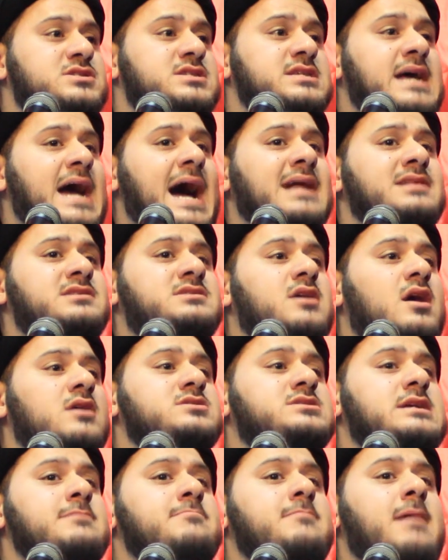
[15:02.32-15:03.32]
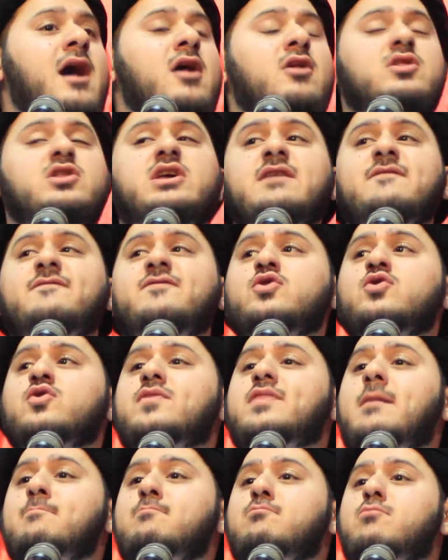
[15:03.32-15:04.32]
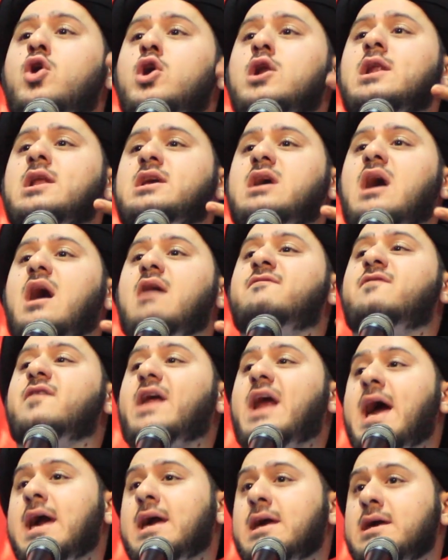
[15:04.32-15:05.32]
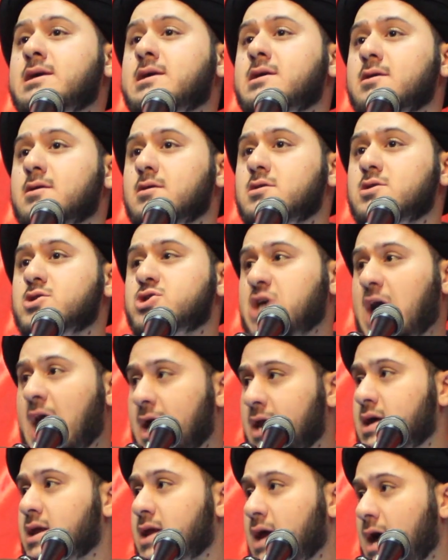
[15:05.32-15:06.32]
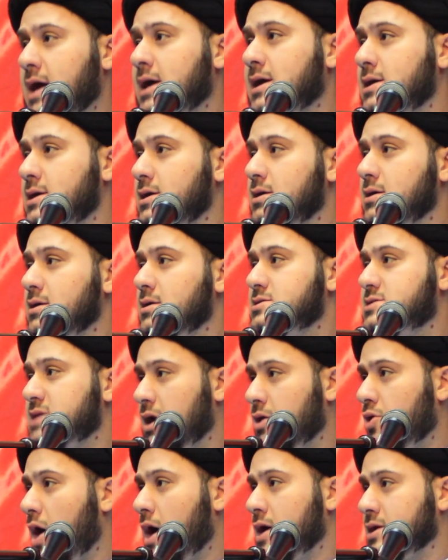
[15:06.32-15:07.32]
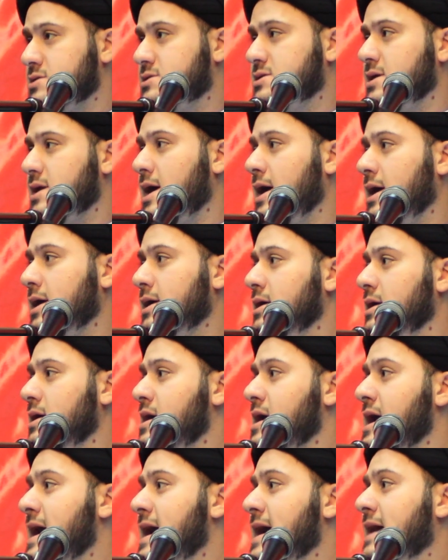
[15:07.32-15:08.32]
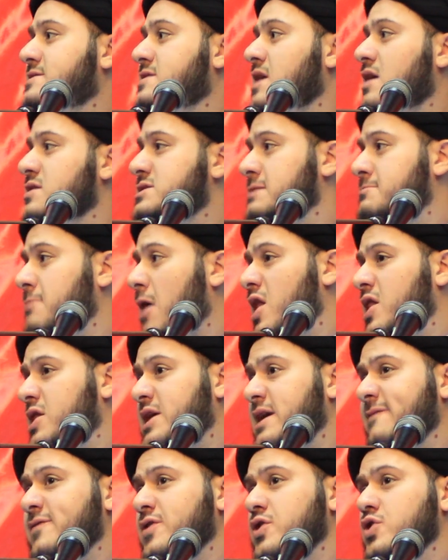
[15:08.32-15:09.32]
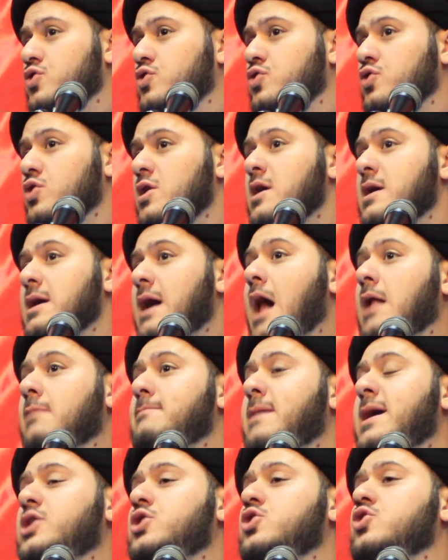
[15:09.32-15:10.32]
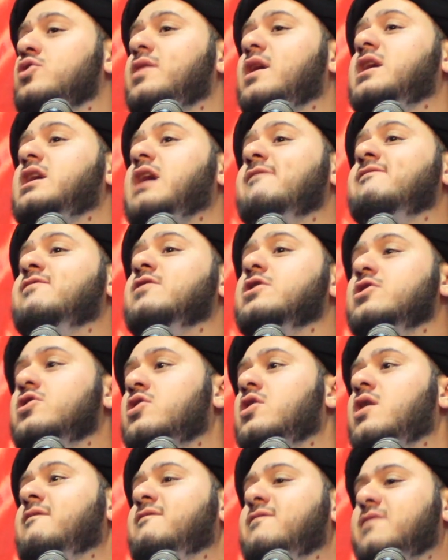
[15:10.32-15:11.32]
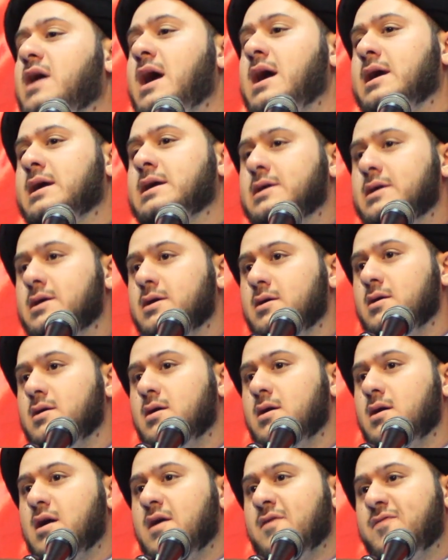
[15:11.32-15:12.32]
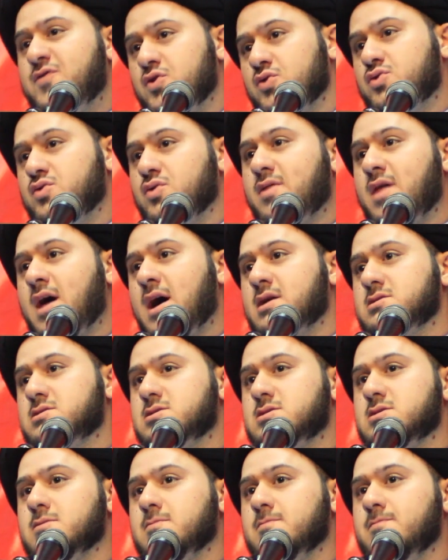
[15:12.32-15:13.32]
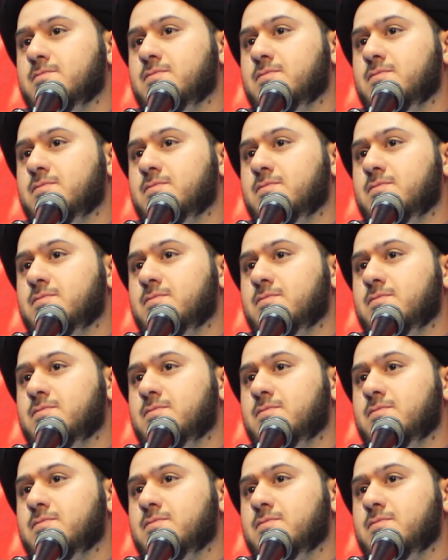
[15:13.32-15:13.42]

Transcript: Ziyad tells him, I'll give you the mulk of Ray, Shahr Ray, Tehran today. He tells him, I'll make you the governor of Ray if you do that.